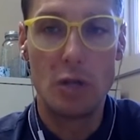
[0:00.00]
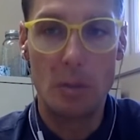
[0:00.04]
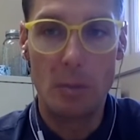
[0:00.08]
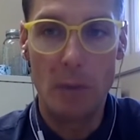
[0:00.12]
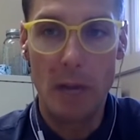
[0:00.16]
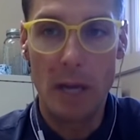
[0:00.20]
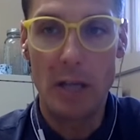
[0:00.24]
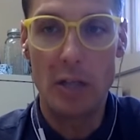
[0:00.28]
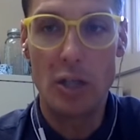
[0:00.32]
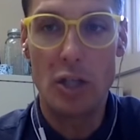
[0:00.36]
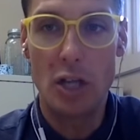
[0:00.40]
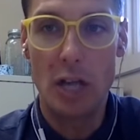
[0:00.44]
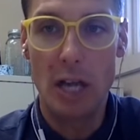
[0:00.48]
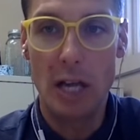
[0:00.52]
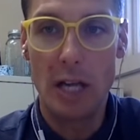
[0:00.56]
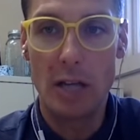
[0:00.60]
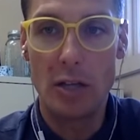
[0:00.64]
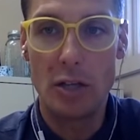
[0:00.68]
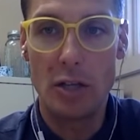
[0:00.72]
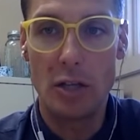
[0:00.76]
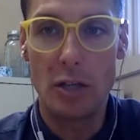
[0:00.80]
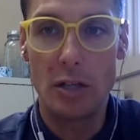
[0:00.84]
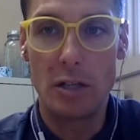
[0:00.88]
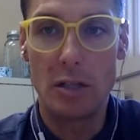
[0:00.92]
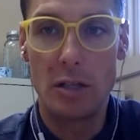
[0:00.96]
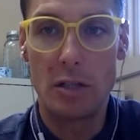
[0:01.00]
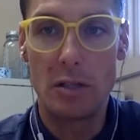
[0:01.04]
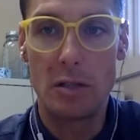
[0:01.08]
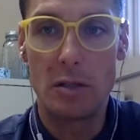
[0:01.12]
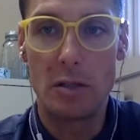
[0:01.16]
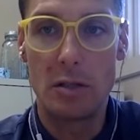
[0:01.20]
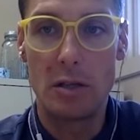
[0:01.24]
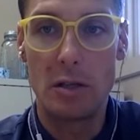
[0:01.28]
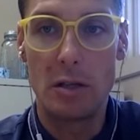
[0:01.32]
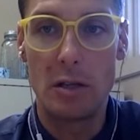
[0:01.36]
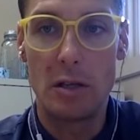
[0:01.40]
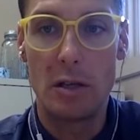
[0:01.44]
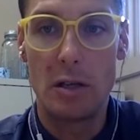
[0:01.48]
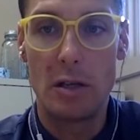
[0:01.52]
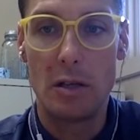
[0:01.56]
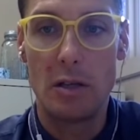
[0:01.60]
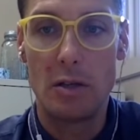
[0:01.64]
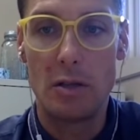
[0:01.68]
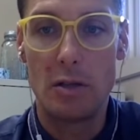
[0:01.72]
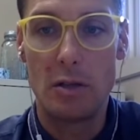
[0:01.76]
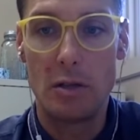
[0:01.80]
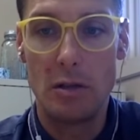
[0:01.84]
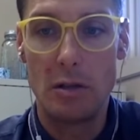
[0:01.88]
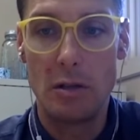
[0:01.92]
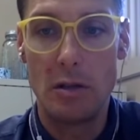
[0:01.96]
you should make changes
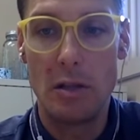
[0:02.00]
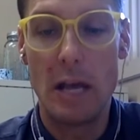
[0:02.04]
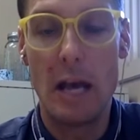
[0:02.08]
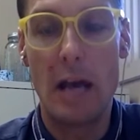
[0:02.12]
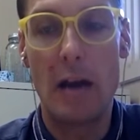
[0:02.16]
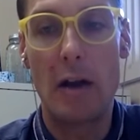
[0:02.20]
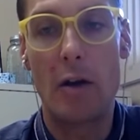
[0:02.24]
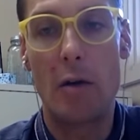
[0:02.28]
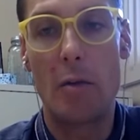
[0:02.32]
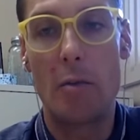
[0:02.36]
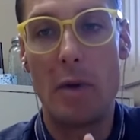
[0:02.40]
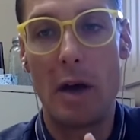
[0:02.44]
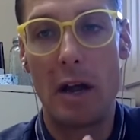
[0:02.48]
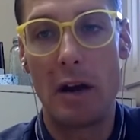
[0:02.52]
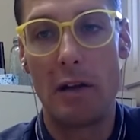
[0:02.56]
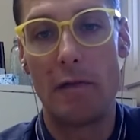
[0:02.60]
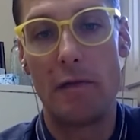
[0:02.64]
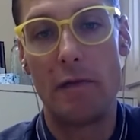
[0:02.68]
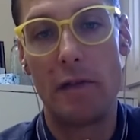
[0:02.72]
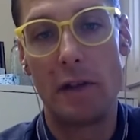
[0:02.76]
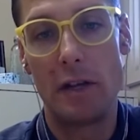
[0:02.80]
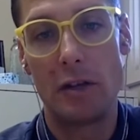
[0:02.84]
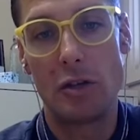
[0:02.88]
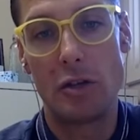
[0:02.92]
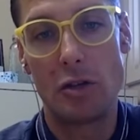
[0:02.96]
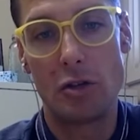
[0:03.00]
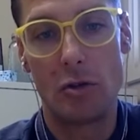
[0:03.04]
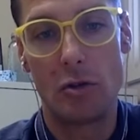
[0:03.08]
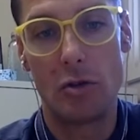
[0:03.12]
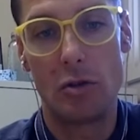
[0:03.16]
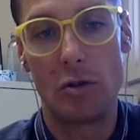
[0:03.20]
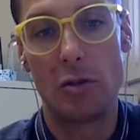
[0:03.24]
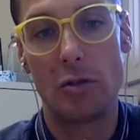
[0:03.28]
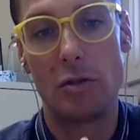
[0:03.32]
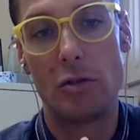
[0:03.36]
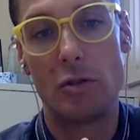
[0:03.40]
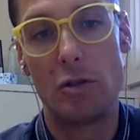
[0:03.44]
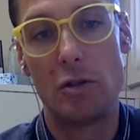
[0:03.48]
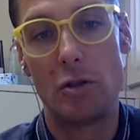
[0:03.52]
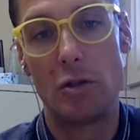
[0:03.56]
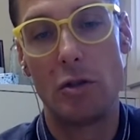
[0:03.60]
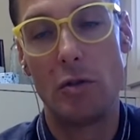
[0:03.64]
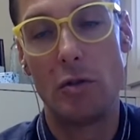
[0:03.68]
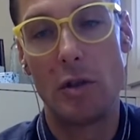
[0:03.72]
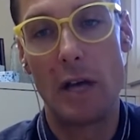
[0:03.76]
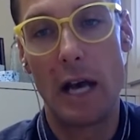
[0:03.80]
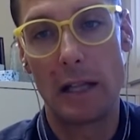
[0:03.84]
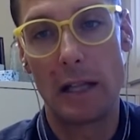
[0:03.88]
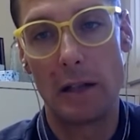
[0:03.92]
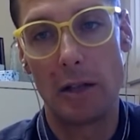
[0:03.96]
that are beneficial
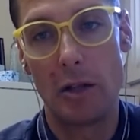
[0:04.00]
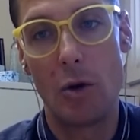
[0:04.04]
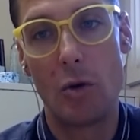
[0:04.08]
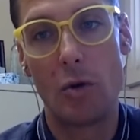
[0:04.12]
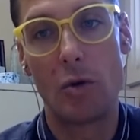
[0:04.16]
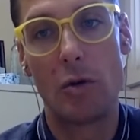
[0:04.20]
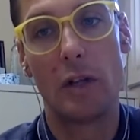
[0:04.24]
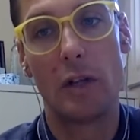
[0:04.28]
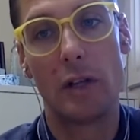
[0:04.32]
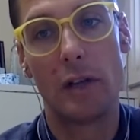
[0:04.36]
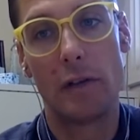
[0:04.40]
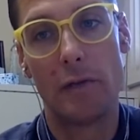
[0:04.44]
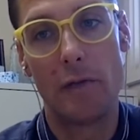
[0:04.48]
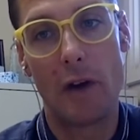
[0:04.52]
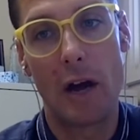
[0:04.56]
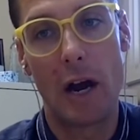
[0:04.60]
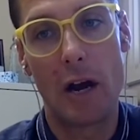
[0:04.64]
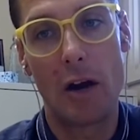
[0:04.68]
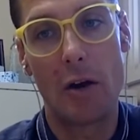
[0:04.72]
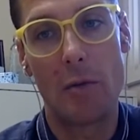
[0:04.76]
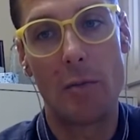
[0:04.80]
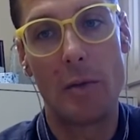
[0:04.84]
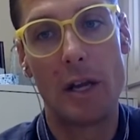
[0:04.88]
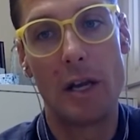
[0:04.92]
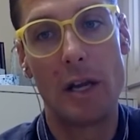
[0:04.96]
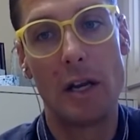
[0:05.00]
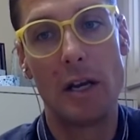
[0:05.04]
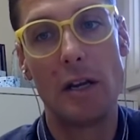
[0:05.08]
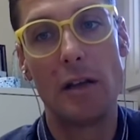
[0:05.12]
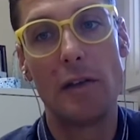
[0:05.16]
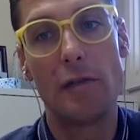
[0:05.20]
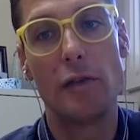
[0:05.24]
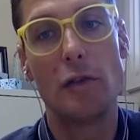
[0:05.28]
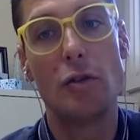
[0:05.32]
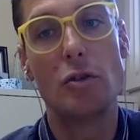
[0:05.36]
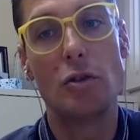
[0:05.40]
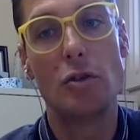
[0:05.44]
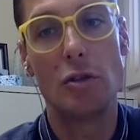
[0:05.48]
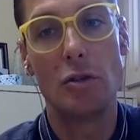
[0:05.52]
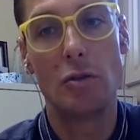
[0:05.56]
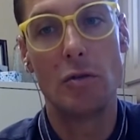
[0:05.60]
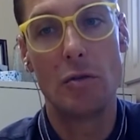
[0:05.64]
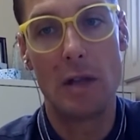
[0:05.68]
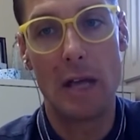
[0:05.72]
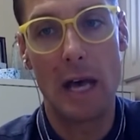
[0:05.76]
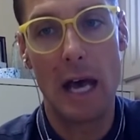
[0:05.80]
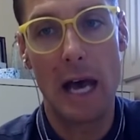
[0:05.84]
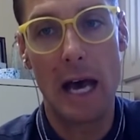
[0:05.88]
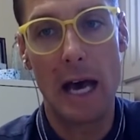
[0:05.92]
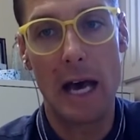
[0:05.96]
to that local environment. And if you
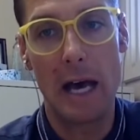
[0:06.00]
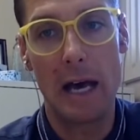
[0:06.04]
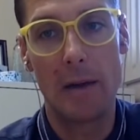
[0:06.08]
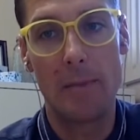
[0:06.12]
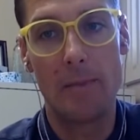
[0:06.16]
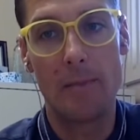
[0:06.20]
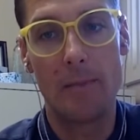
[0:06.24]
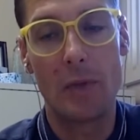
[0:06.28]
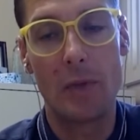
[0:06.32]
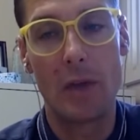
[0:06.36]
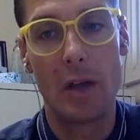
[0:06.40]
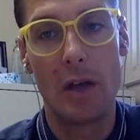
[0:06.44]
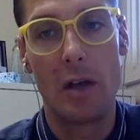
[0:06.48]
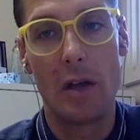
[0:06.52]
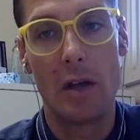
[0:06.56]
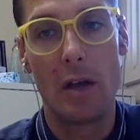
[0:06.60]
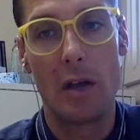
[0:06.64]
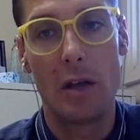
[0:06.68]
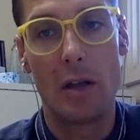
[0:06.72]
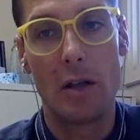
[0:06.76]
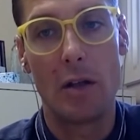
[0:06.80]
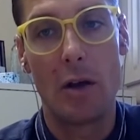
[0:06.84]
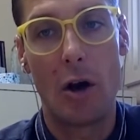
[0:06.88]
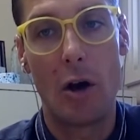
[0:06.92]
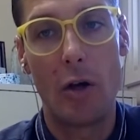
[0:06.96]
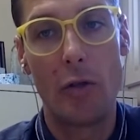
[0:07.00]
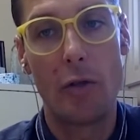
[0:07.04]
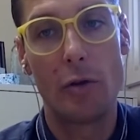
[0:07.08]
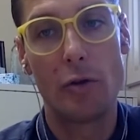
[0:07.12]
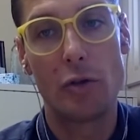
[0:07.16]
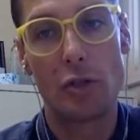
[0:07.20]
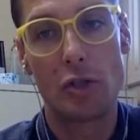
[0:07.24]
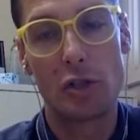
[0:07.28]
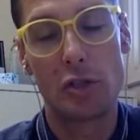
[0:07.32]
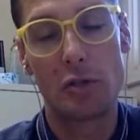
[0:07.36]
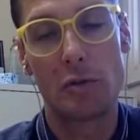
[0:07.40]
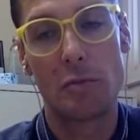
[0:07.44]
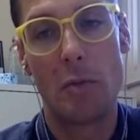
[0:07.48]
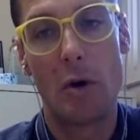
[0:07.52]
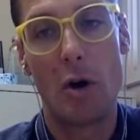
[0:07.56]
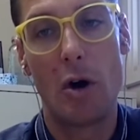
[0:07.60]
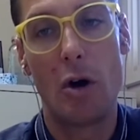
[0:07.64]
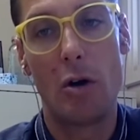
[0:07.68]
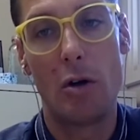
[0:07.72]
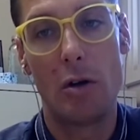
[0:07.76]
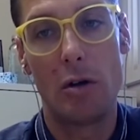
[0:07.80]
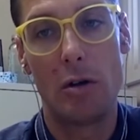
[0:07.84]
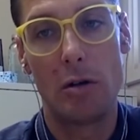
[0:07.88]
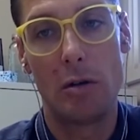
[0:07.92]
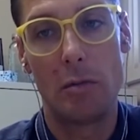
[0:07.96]
do that, all those
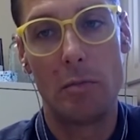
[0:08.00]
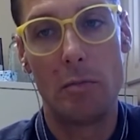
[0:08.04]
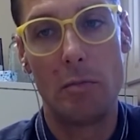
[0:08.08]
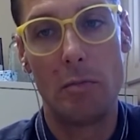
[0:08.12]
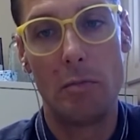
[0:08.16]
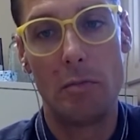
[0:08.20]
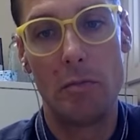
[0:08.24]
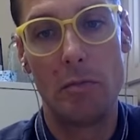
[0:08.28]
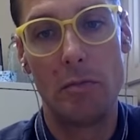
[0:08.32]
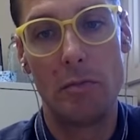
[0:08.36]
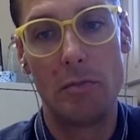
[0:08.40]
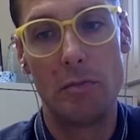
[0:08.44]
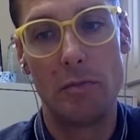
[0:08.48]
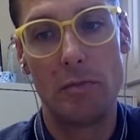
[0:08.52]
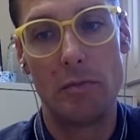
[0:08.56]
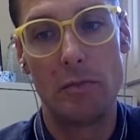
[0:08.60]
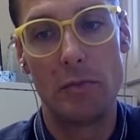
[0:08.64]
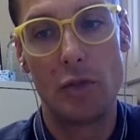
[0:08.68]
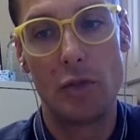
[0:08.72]
small